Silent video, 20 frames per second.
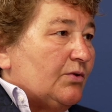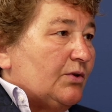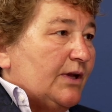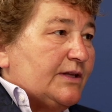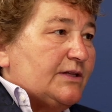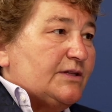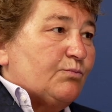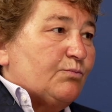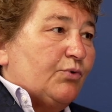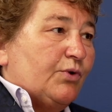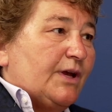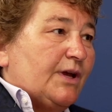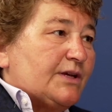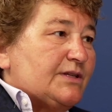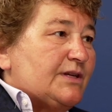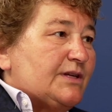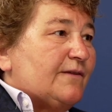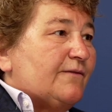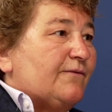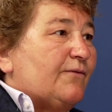let's bring
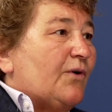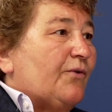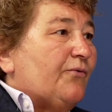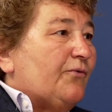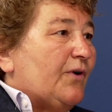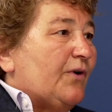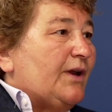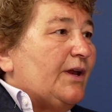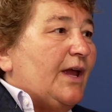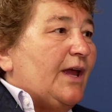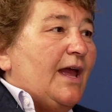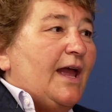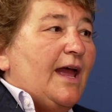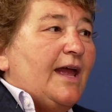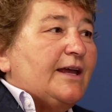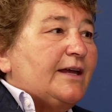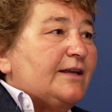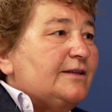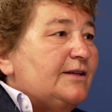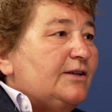us to the forefront
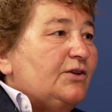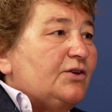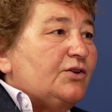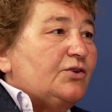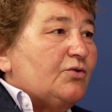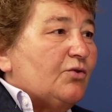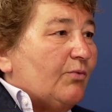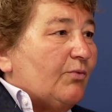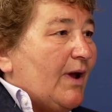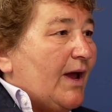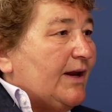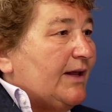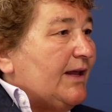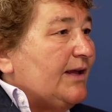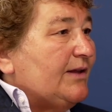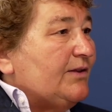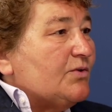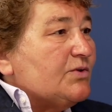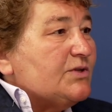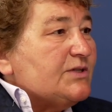and continue to
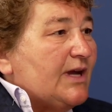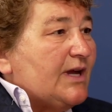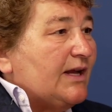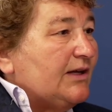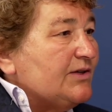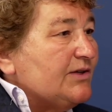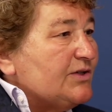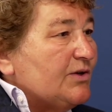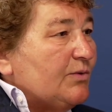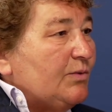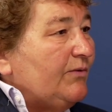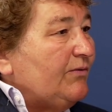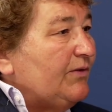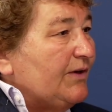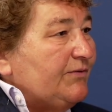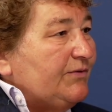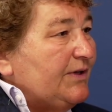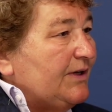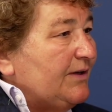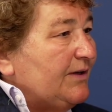eradicate those silos that we've
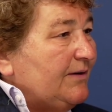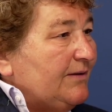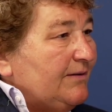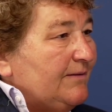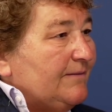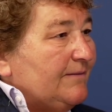lived in.